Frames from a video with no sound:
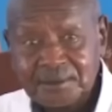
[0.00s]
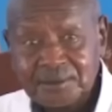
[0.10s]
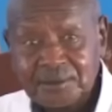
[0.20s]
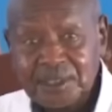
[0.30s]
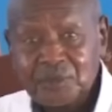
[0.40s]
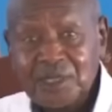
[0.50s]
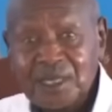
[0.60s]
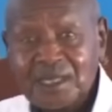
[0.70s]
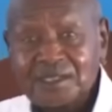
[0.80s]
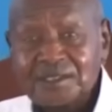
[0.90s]
When we
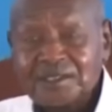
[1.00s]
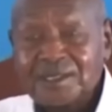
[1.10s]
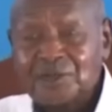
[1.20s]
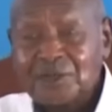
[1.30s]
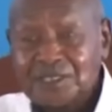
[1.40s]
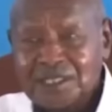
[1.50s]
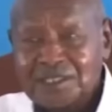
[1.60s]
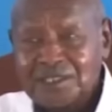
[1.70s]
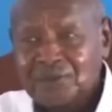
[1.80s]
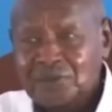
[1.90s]
had the
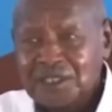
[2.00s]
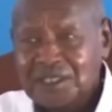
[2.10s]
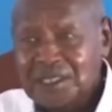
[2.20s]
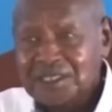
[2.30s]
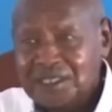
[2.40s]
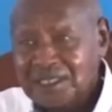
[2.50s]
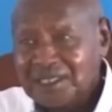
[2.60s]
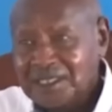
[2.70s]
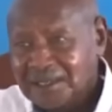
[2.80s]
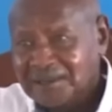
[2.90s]
connected trade area
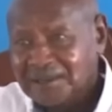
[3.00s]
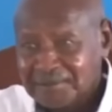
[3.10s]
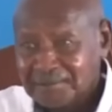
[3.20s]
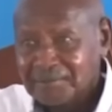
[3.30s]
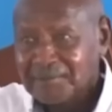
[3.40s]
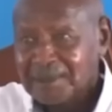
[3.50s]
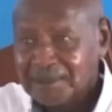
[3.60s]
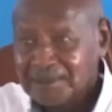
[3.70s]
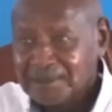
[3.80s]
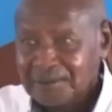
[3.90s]
here,
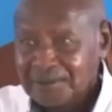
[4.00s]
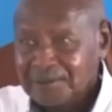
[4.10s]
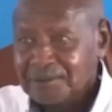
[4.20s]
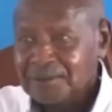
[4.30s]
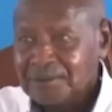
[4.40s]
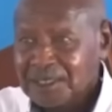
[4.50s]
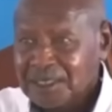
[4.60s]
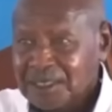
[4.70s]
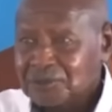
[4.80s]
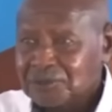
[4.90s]
when
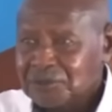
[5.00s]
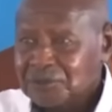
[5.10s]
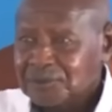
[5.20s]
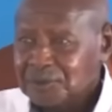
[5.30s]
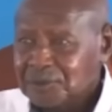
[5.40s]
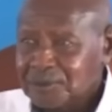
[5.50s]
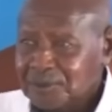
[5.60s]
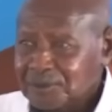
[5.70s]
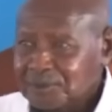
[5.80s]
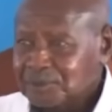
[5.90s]
I could trade
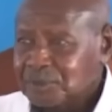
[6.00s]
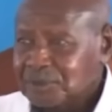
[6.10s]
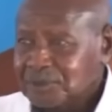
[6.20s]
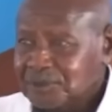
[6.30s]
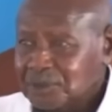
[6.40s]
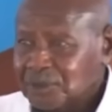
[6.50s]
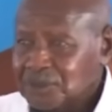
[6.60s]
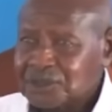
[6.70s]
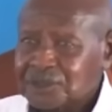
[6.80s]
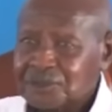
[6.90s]
from
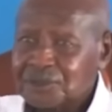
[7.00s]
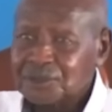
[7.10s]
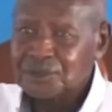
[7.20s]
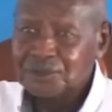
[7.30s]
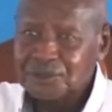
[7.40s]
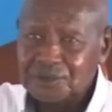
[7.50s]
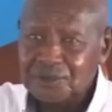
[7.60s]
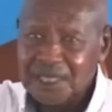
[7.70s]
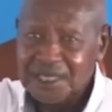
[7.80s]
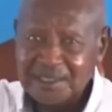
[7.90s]
coast to
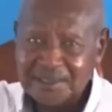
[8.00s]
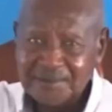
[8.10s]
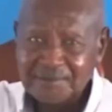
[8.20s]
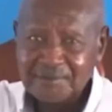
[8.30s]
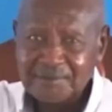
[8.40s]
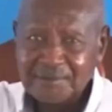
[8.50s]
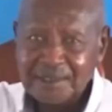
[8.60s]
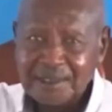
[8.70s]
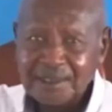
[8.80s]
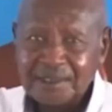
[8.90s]
Uganda,
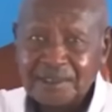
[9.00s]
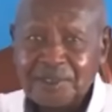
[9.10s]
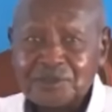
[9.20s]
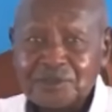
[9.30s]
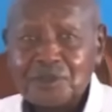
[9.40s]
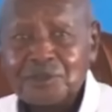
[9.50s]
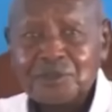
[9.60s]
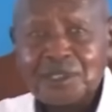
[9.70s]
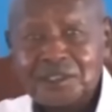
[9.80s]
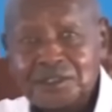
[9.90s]
there was no
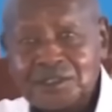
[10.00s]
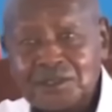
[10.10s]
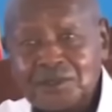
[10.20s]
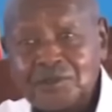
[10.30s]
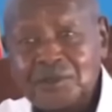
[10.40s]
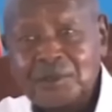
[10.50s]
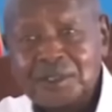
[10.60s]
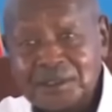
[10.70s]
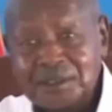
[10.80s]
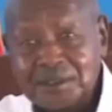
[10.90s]
United States of America.